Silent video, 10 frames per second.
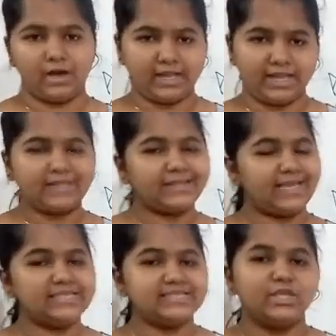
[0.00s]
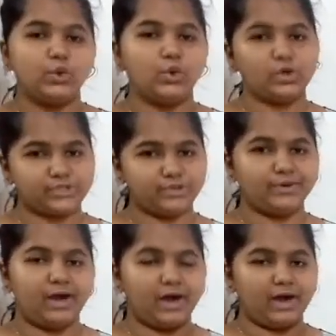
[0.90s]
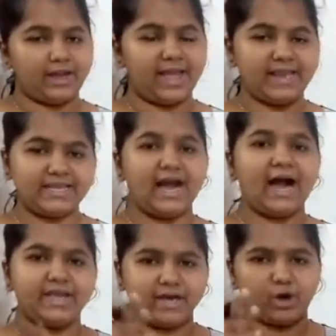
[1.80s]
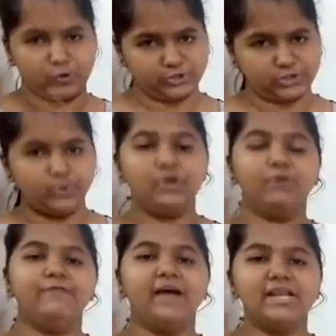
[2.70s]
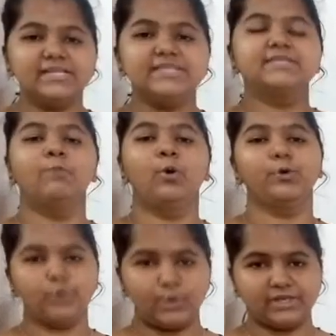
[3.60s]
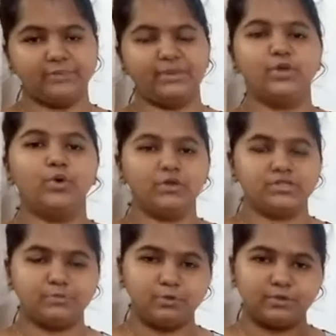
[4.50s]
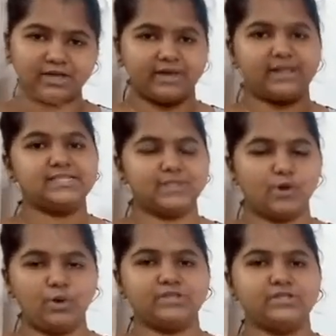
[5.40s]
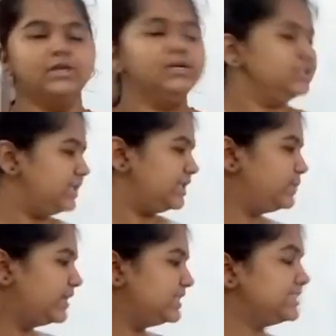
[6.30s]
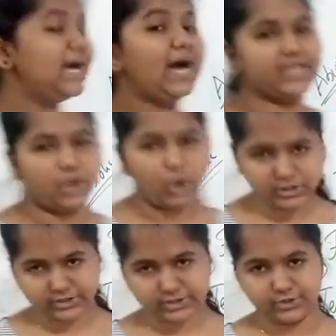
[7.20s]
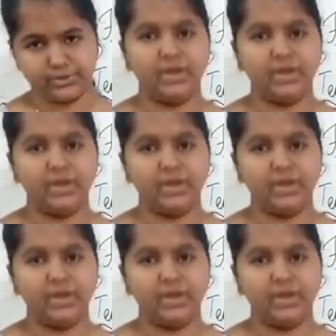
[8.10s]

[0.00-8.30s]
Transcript: In case you go to any higher altitude, you find it's more colder. When you go to Munnar, it's cold. So that's because it's a higher altitude.